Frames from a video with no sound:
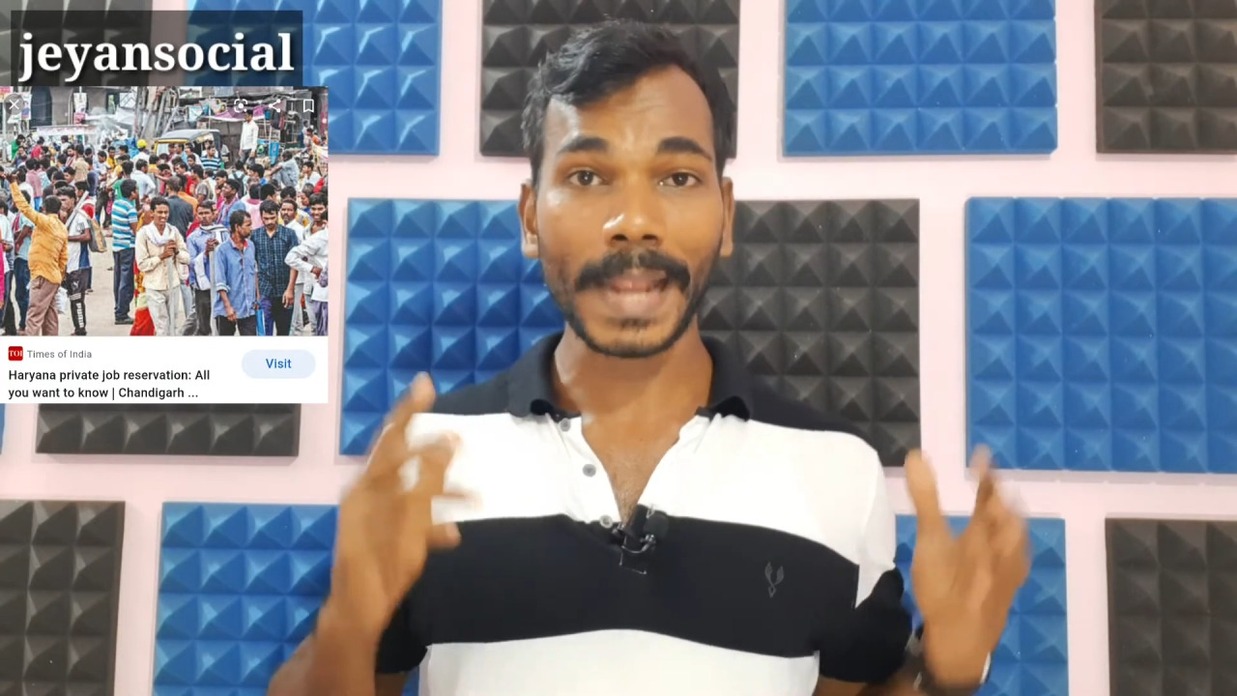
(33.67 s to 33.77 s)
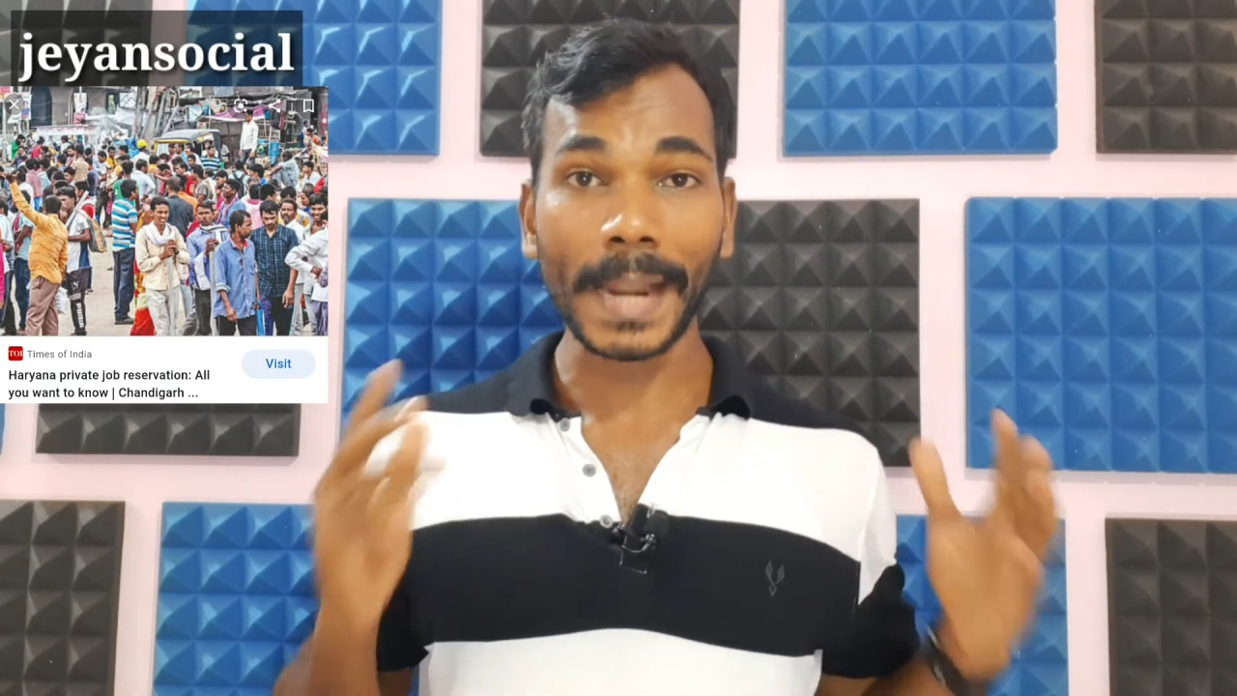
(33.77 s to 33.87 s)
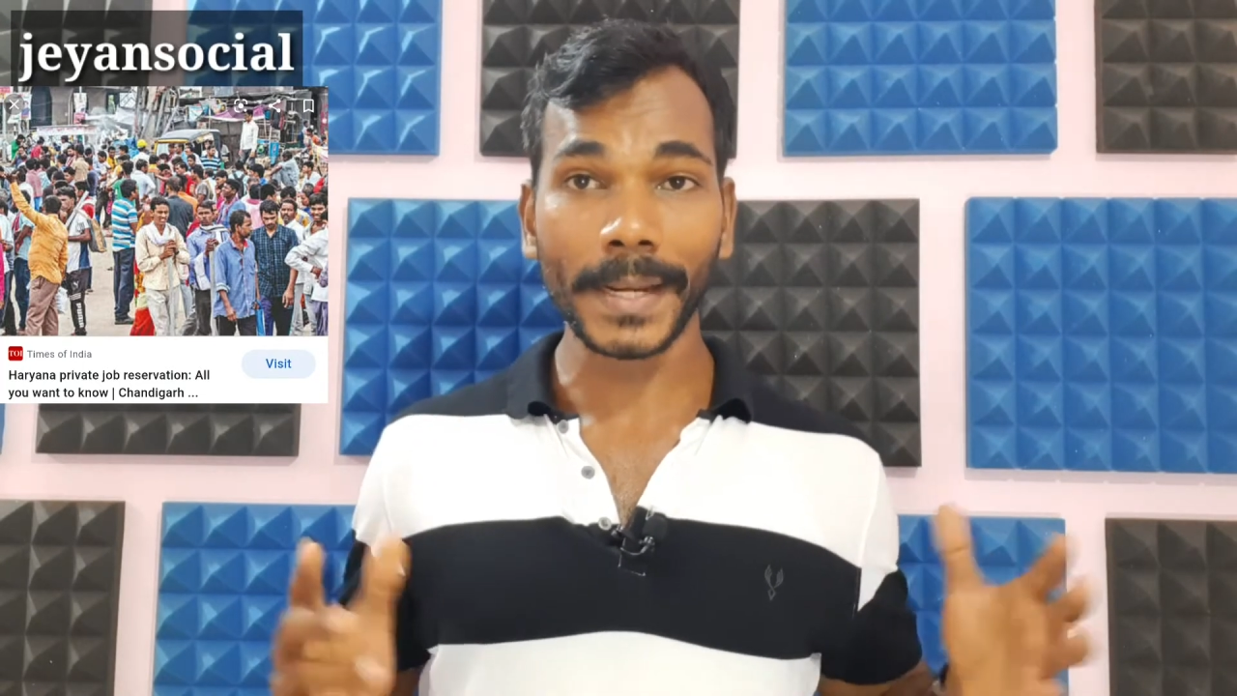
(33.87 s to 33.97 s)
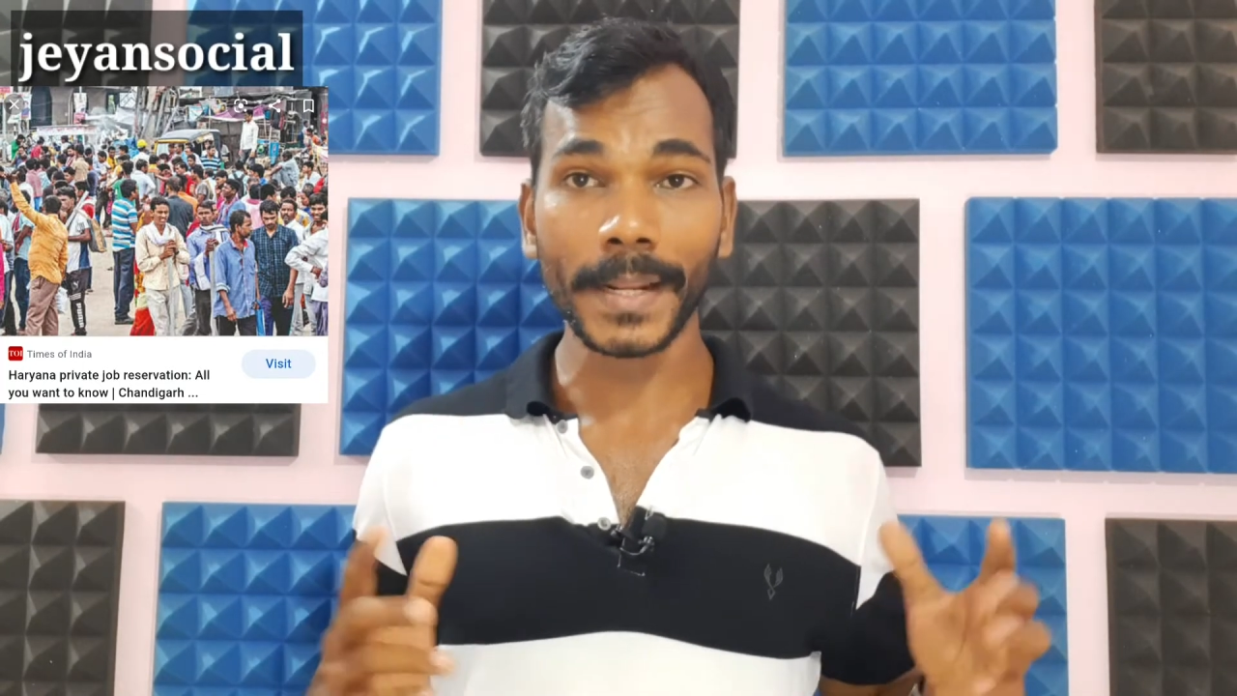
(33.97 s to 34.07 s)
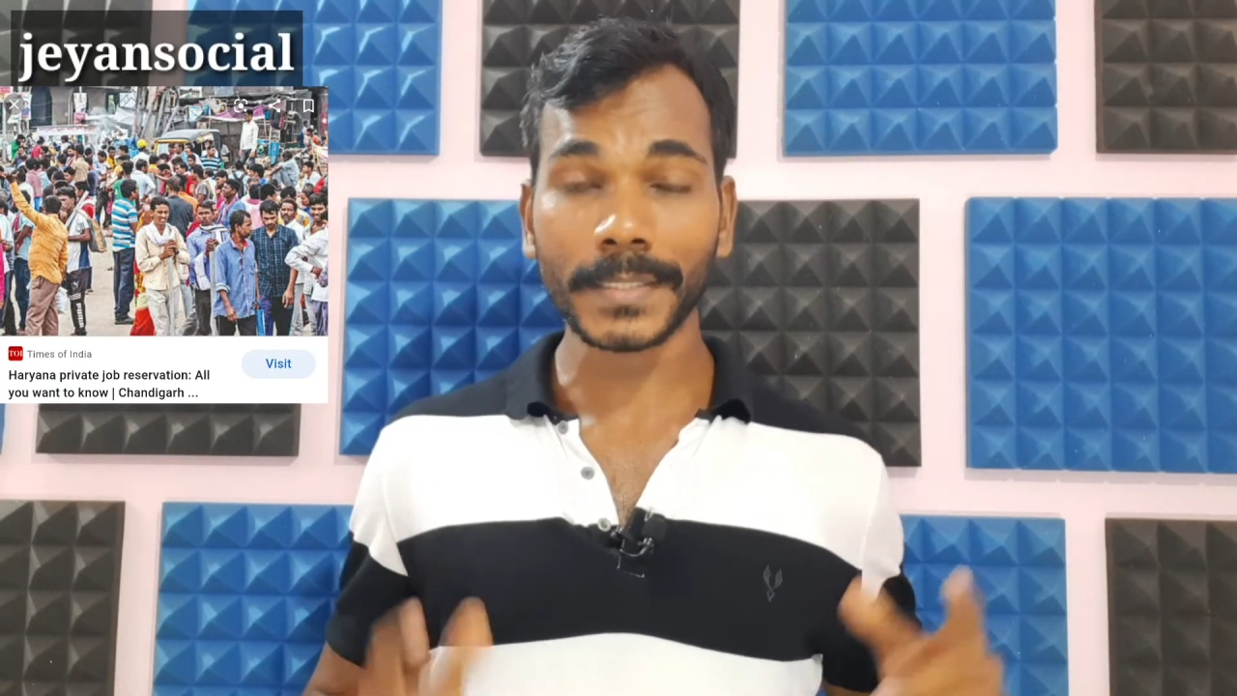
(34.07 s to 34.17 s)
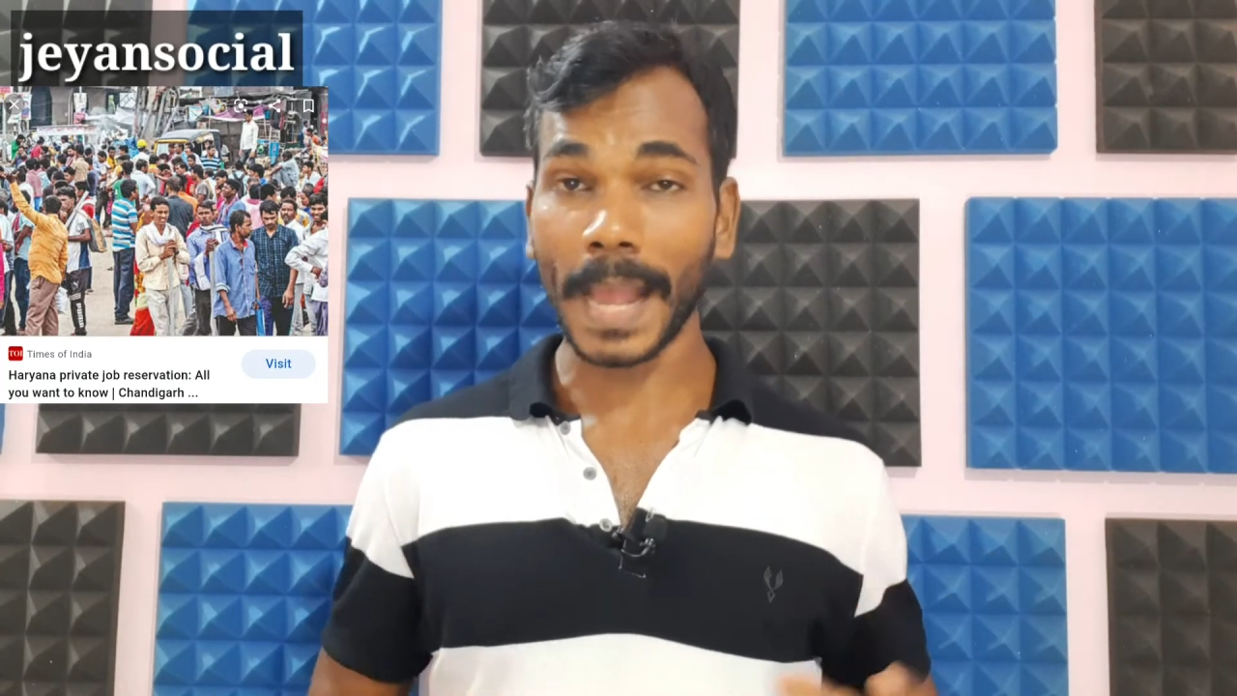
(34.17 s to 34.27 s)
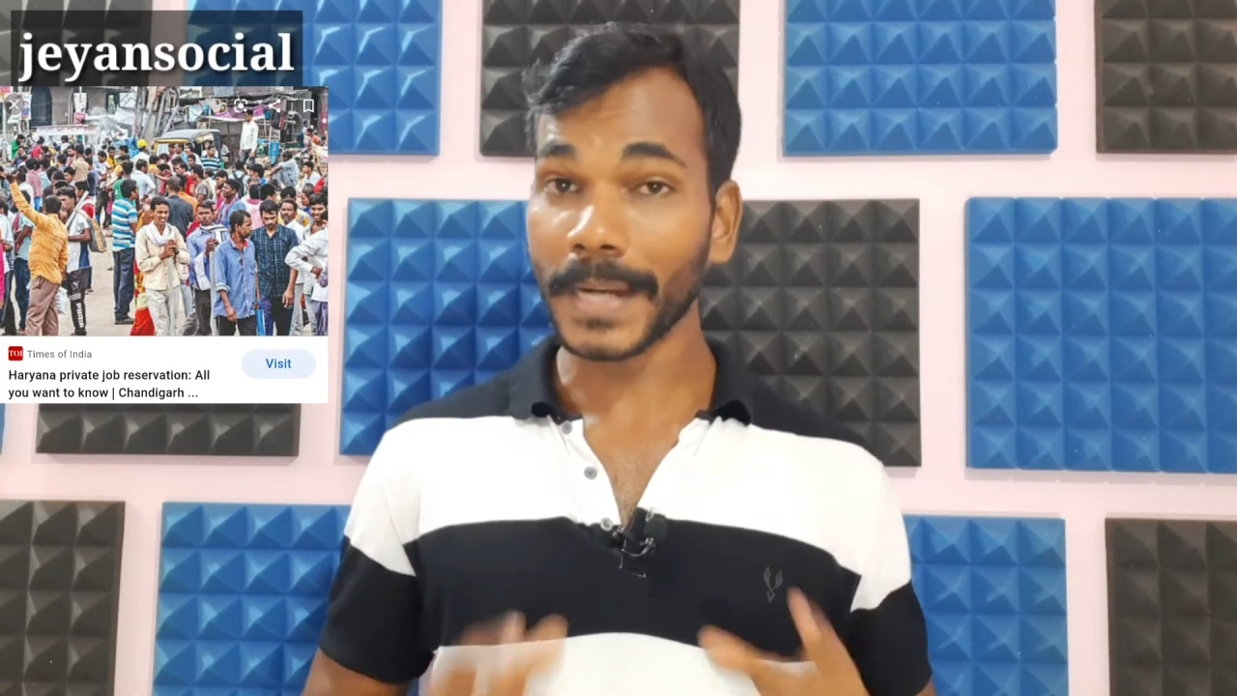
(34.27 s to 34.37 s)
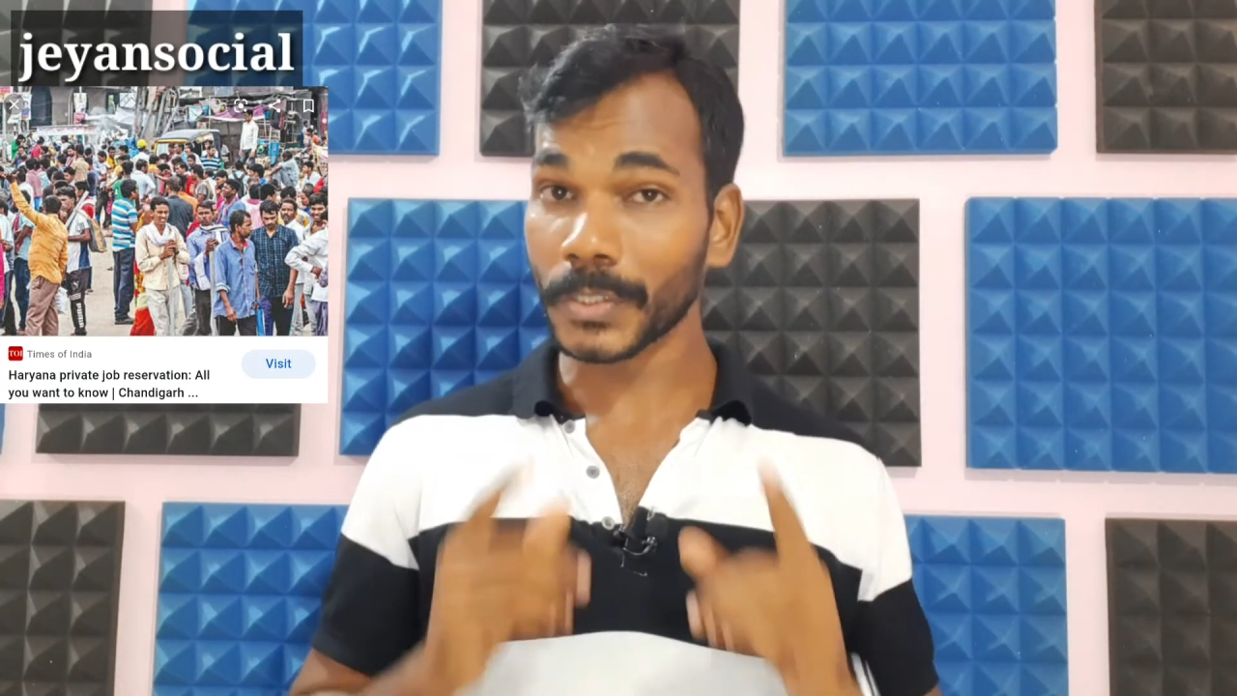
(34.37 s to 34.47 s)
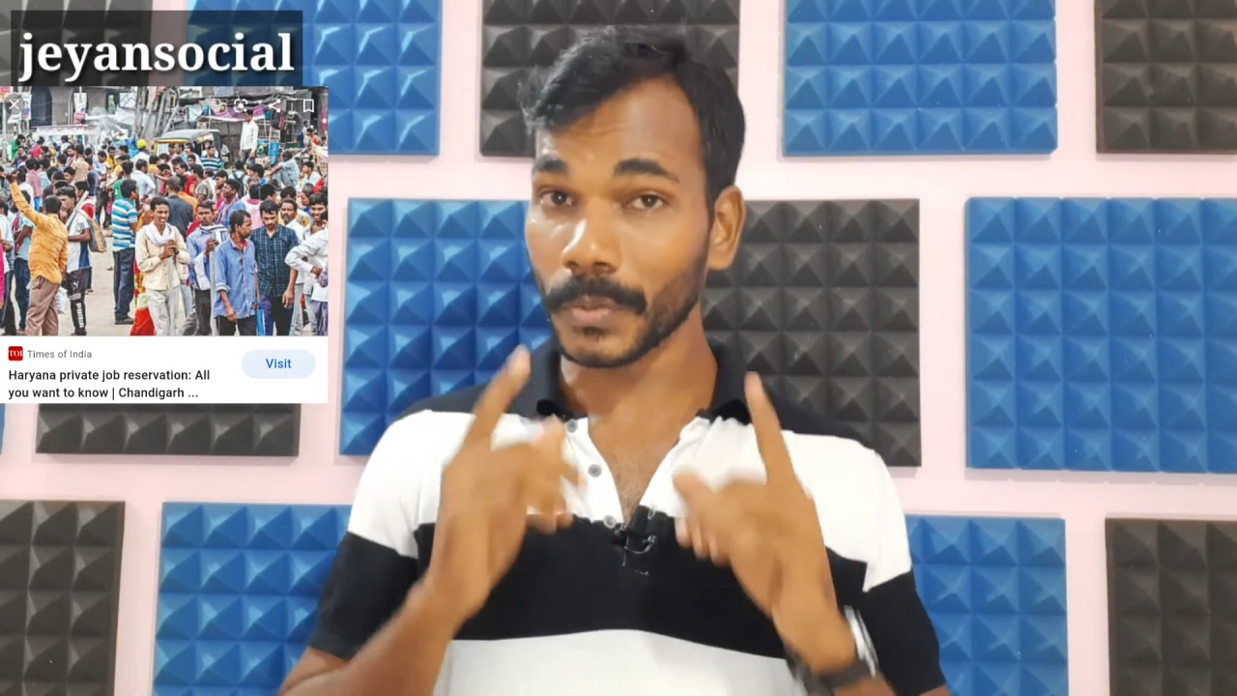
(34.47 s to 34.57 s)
Candidates Act